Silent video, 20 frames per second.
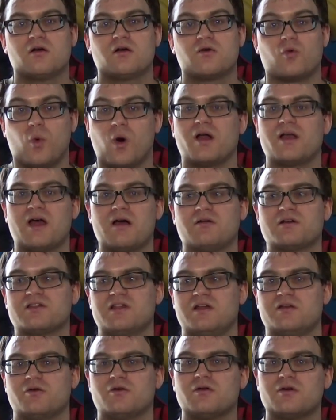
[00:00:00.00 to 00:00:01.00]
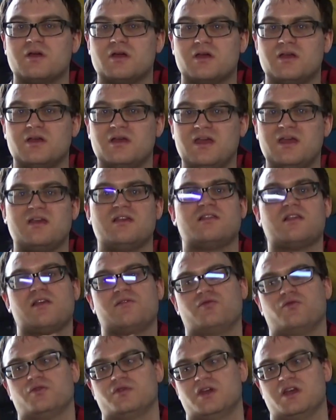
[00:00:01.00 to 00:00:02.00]
Quan Alexander, is a
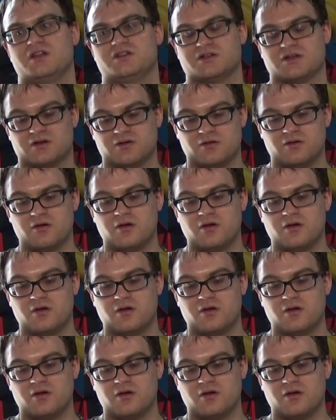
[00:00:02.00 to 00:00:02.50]
free agent.